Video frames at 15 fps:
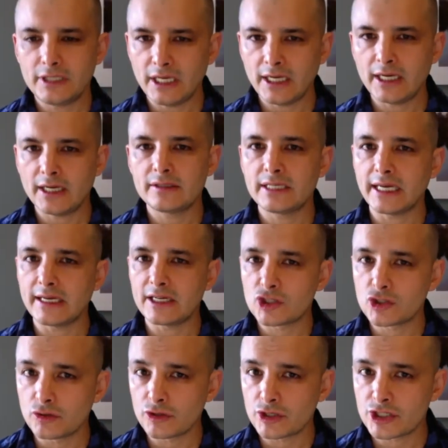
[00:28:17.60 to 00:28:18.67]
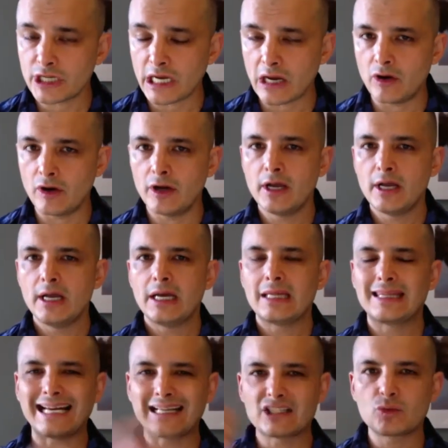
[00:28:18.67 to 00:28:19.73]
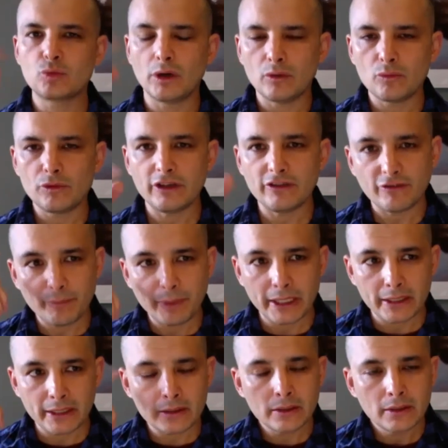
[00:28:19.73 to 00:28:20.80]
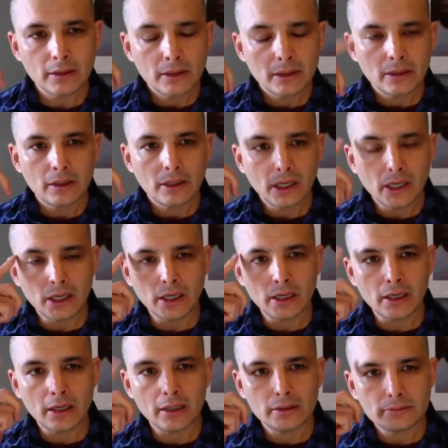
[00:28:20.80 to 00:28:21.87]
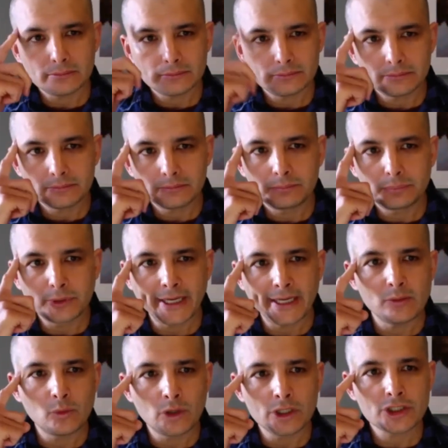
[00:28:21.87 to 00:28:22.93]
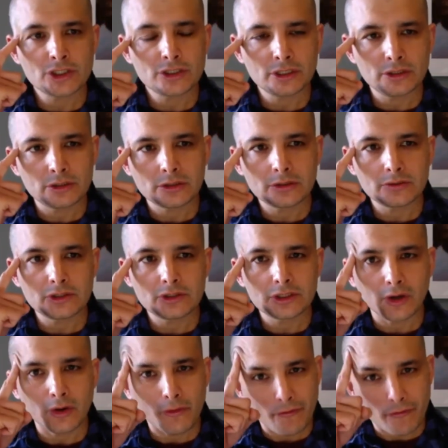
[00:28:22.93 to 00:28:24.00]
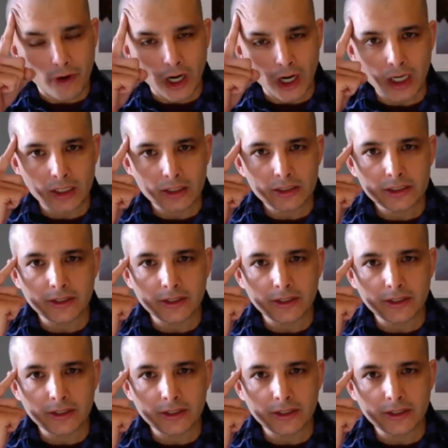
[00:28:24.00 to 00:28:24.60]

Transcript: Yeah, take a shorter shower. That's what we've been uh, brainwashed into so far, to